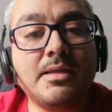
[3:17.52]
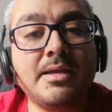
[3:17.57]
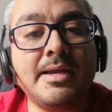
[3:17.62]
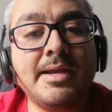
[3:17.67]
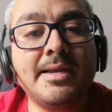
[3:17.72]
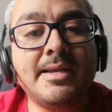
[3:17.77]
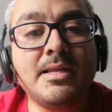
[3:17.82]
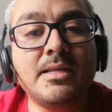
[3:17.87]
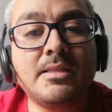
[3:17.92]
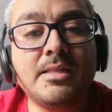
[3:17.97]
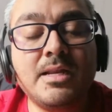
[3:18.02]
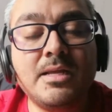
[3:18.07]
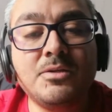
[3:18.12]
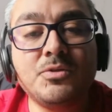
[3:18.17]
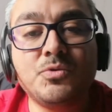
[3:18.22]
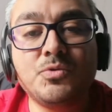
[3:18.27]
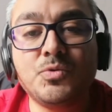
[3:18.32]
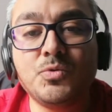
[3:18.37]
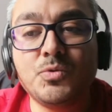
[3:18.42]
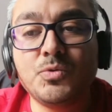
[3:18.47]
area that I
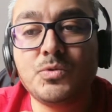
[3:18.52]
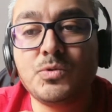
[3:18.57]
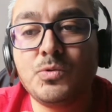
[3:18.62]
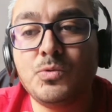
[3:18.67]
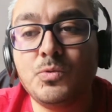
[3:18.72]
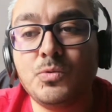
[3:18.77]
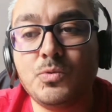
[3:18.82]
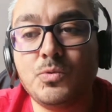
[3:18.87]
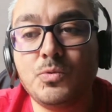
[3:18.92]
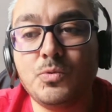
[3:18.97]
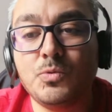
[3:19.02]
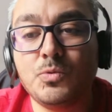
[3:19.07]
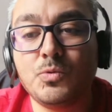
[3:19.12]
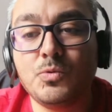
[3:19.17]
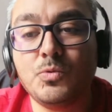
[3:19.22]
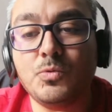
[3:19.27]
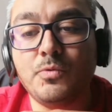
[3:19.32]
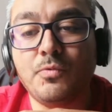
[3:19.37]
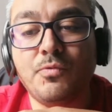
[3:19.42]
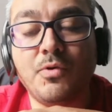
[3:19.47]
choose
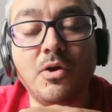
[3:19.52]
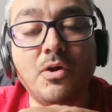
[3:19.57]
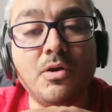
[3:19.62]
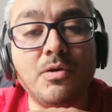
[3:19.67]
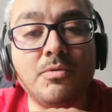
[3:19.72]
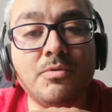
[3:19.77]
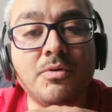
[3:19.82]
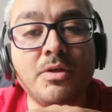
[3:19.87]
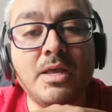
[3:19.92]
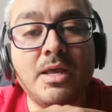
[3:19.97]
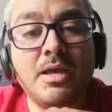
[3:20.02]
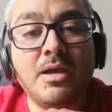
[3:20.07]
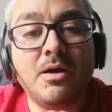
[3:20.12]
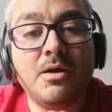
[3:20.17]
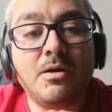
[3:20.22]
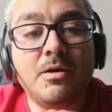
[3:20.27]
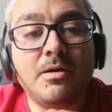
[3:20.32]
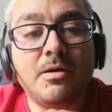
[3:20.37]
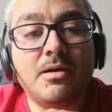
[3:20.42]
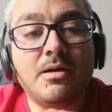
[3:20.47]
to follow,
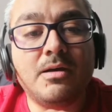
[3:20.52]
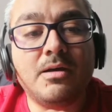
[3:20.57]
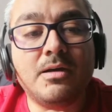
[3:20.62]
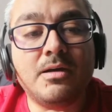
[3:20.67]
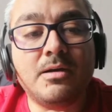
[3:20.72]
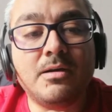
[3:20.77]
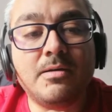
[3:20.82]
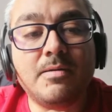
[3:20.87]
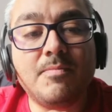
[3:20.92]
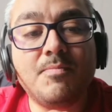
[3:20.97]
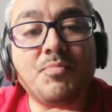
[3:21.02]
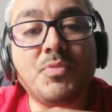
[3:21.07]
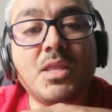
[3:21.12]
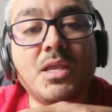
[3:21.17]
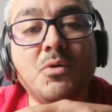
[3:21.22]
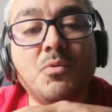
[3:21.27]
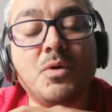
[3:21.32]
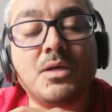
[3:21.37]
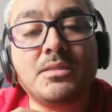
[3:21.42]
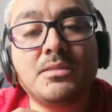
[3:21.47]

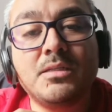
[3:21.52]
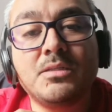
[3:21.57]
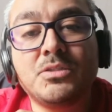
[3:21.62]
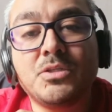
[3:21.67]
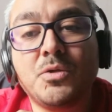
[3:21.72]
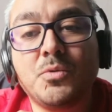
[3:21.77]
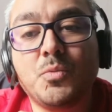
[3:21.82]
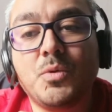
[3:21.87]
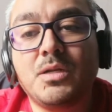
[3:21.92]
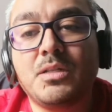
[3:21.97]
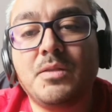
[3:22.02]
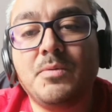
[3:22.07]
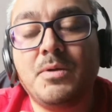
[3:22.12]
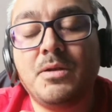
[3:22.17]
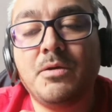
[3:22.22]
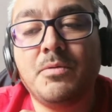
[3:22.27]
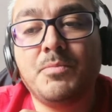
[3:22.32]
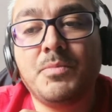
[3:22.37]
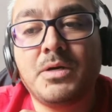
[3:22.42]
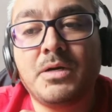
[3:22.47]
it was the software
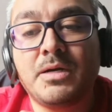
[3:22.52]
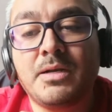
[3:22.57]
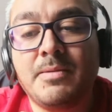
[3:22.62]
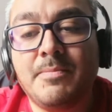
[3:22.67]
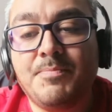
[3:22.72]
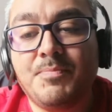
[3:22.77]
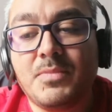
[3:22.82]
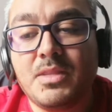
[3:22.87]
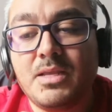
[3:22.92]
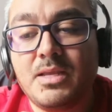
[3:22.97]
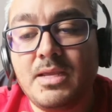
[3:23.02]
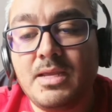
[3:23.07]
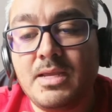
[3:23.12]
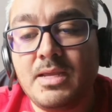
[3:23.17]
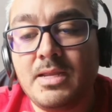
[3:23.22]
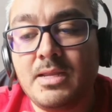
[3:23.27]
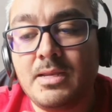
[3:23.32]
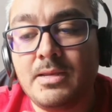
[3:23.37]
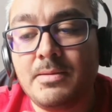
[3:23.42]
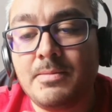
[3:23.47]
developer,
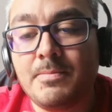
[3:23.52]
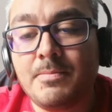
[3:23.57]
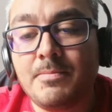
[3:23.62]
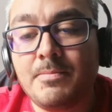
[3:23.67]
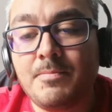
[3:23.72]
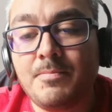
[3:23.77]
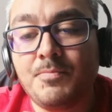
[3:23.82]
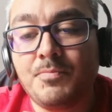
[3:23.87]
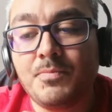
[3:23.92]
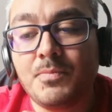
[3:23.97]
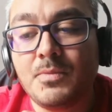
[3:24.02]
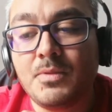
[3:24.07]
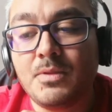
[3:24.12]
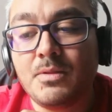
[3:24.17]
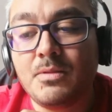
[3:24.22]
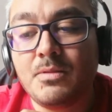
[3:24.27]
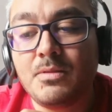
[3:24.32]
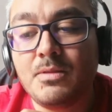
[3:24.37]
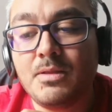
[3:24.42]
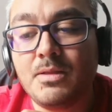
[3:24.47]
and
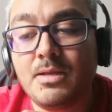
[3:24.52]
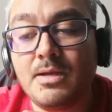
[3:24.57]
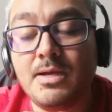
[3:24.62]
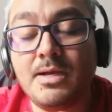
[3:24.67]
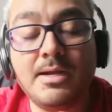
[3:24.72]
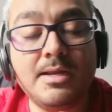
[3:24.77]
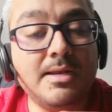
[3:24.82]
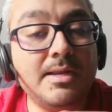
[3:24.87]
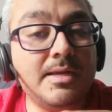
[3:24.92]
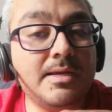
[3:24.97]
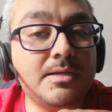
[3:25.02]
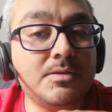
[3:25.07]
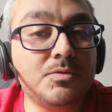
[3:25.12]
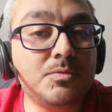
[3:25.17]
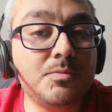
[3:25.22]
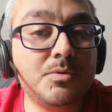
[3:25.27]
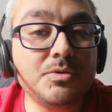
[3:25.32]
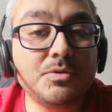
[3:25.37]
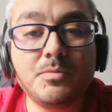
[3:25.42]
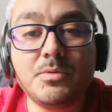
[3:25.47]
I like it
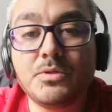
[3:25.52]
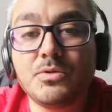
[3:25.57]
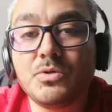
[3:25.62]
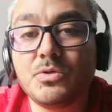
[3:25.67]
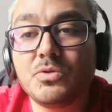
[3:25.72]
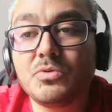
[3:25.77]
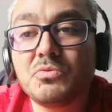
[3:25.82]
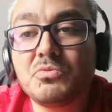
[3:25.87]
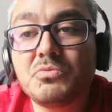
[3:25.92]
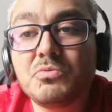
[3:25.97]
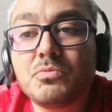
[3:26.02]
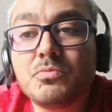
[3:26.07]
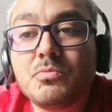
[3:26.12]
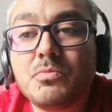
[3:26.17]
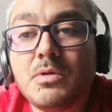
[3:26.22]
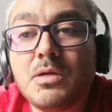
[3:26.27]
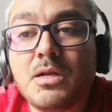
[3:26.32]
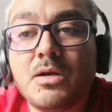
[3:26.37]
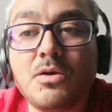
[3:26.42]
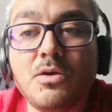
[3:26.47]
too much because
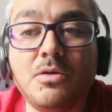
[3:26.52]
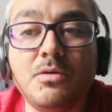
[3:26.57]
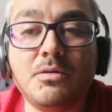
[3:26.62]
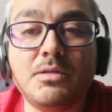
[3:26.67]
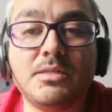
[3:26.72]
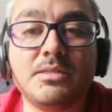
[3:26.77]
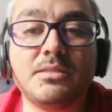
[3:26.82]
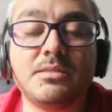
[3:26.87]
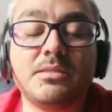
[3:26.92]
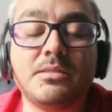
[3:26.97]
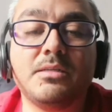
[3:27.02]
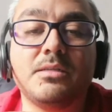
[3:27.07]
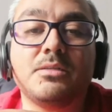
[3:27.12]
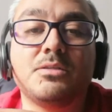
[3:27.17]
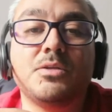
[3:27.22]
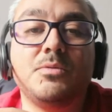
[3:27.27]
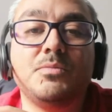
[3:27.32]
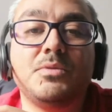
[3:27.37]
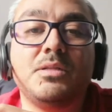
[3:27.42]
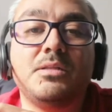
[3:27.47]
I don't know, it's
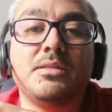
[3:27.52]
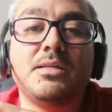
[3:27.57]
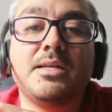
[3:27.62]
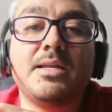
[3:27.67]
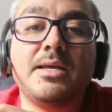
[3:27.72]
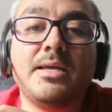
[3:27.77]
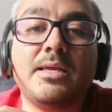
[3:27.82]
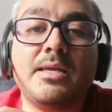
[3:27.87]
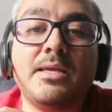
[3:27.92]
something that